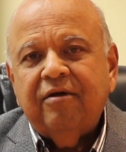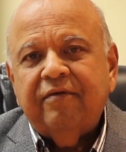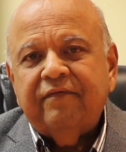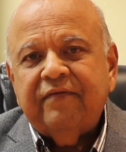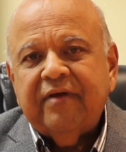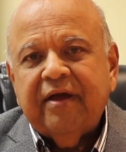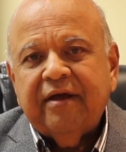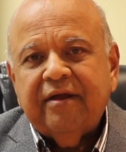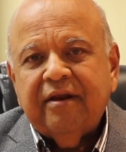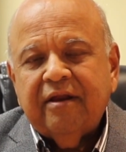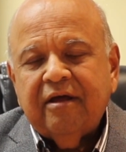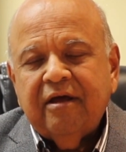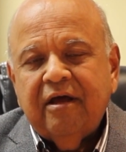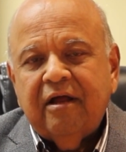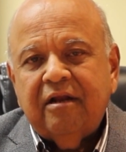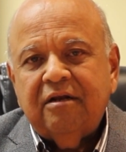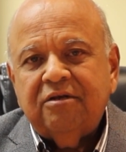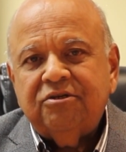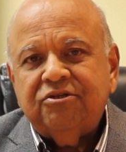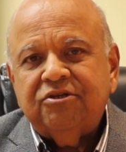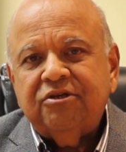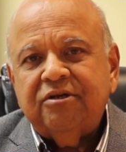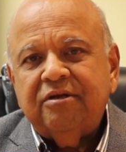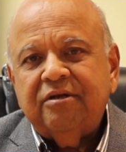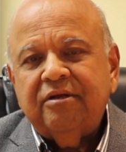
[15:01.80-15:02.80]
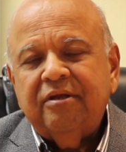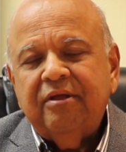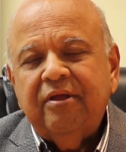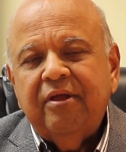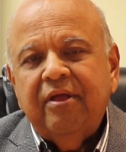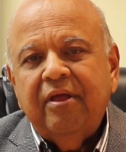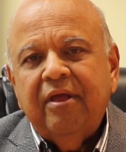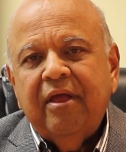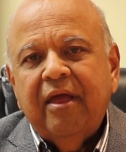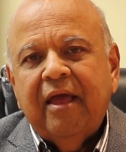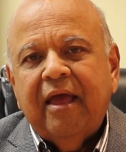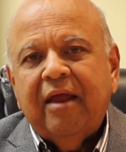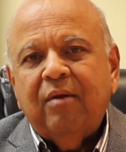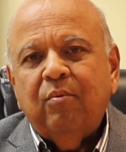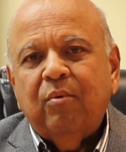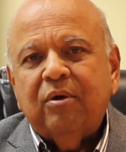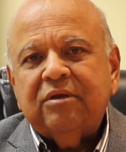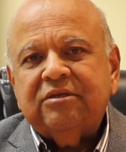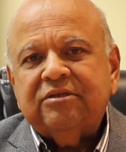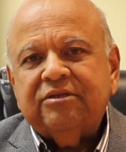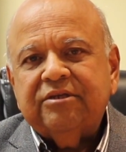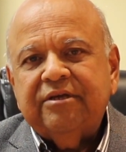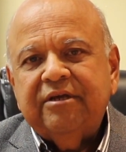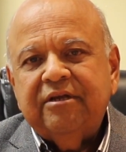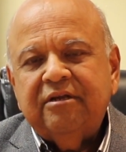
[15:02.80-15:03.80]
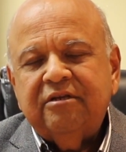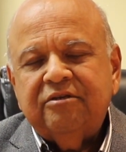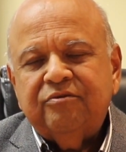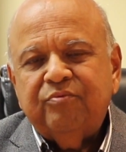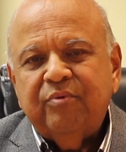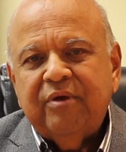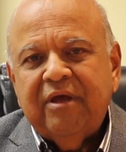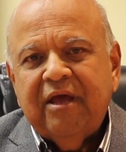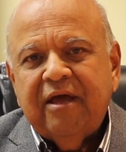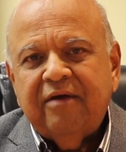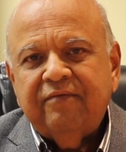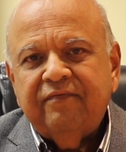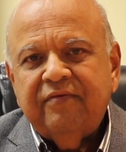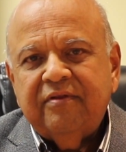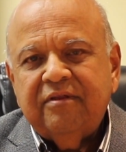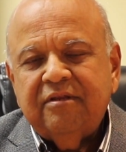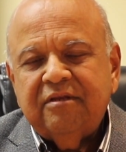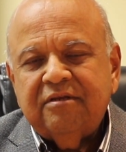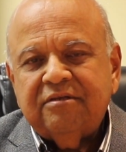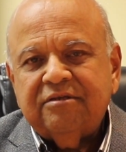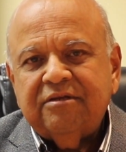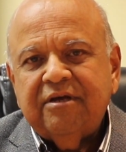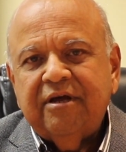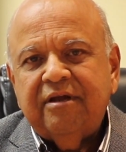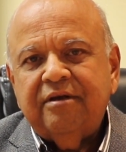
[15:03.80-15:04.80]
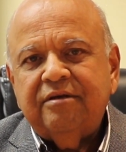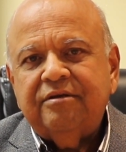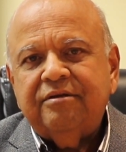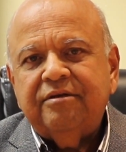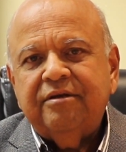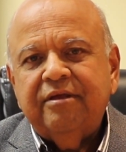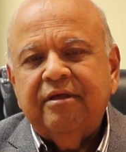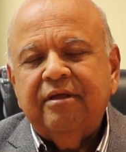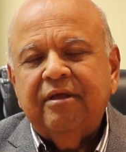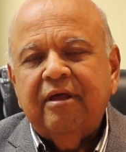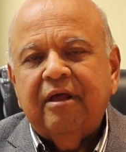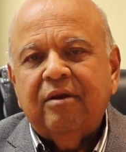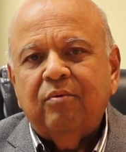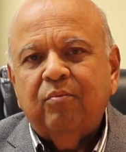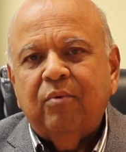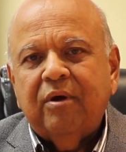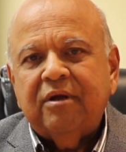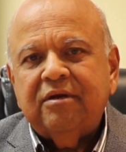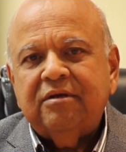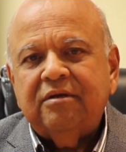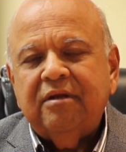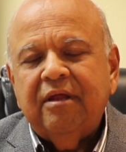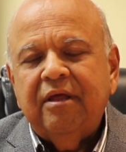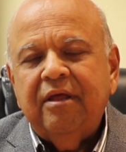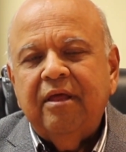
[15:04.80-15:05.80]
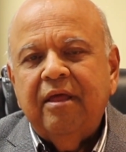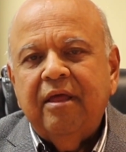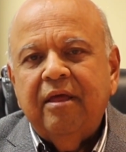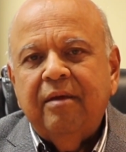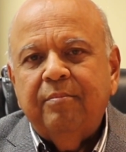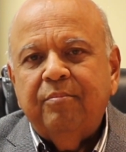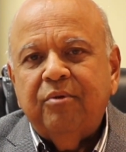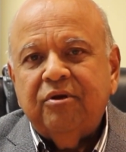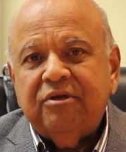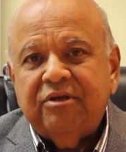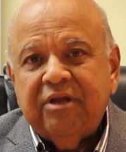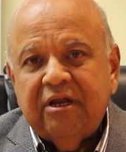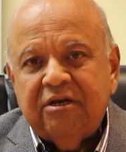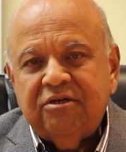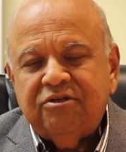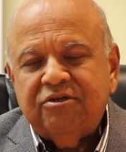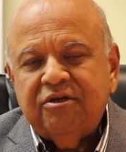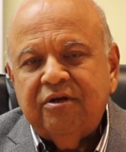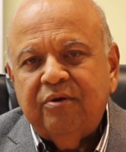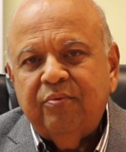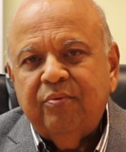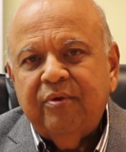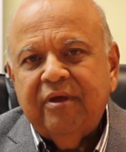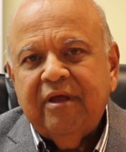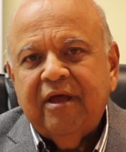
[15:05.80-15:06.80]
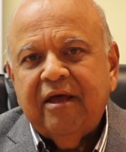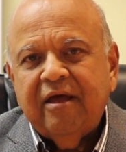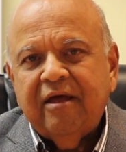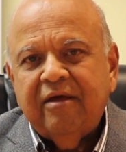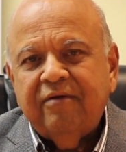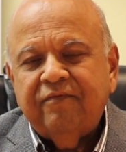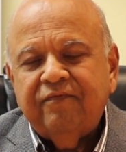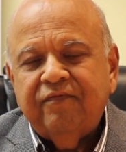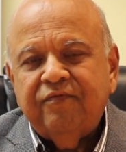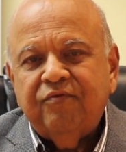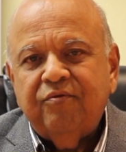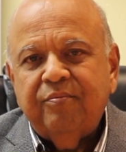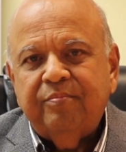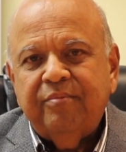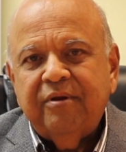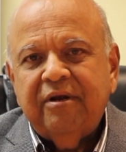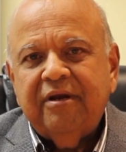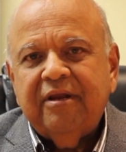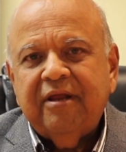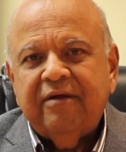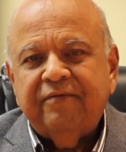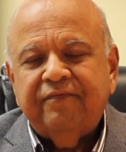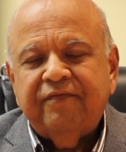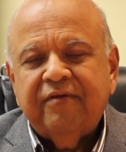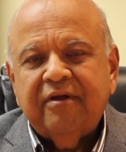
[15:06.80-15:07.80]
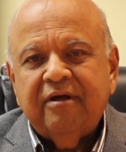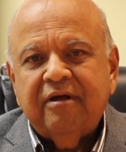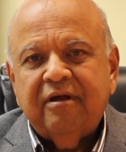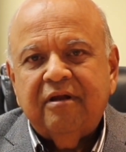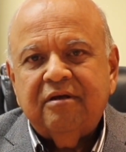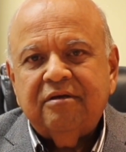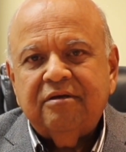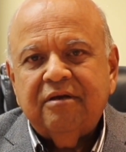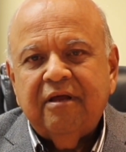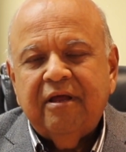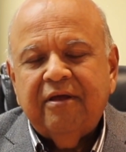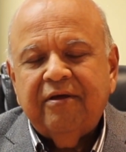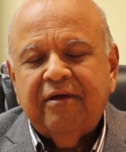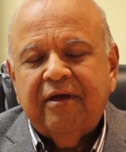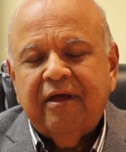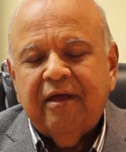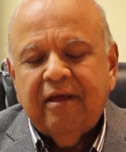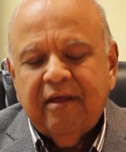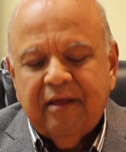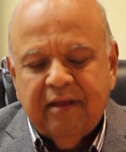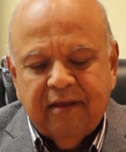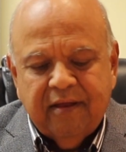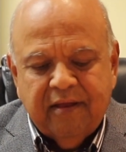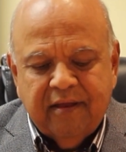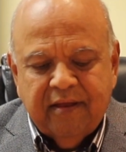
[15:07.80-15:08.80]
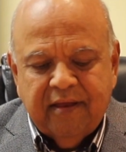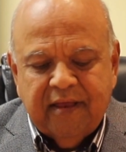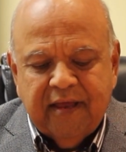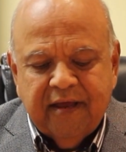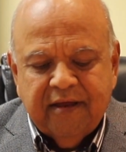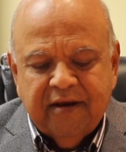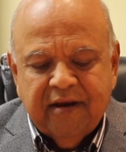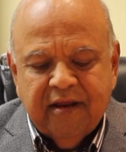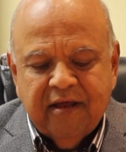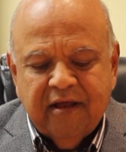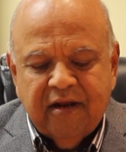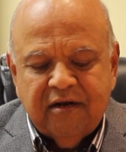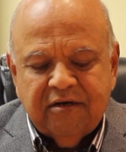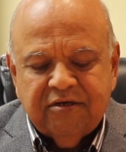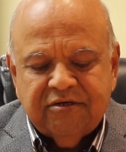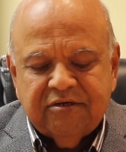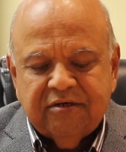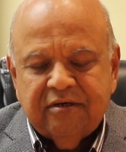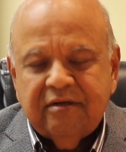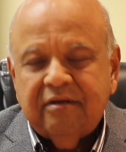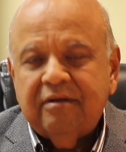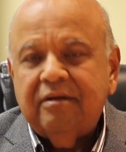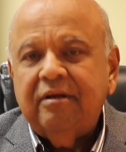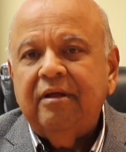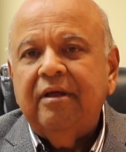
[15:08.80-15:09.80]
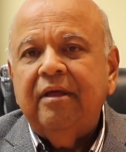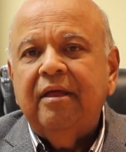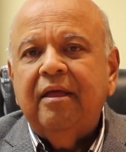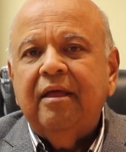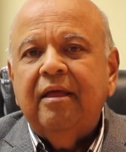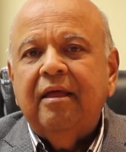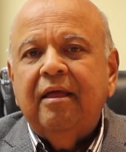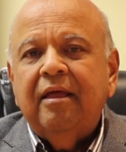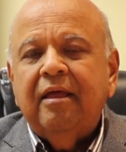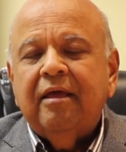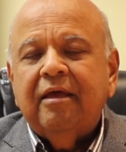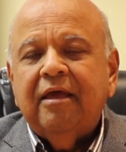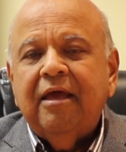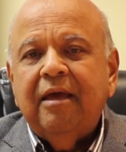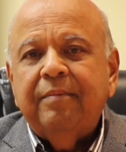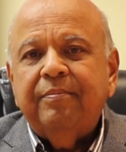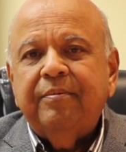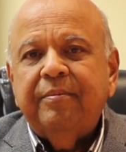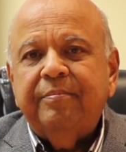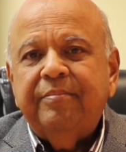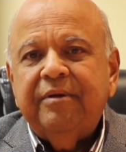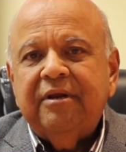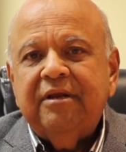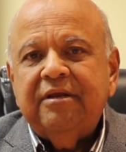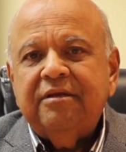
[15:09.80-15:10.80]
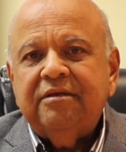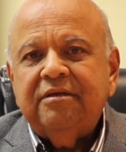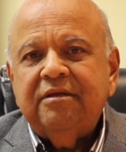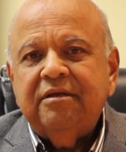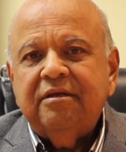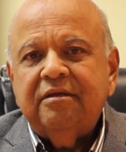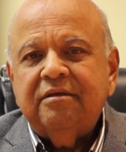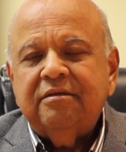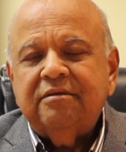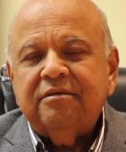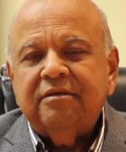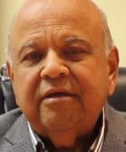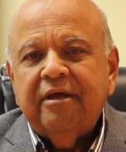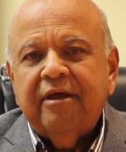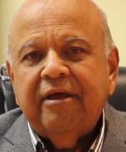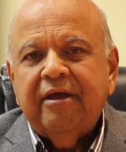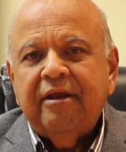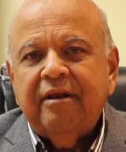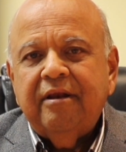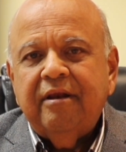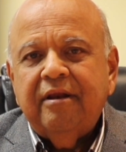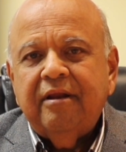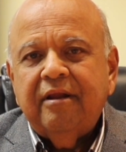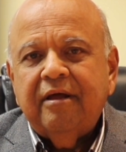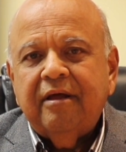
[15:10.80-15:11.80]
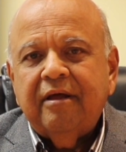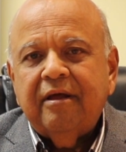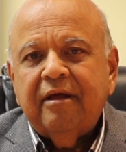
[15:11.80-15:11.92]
of agriculture and what skills we have in this country and what potential we have to build African agricultural capabilities in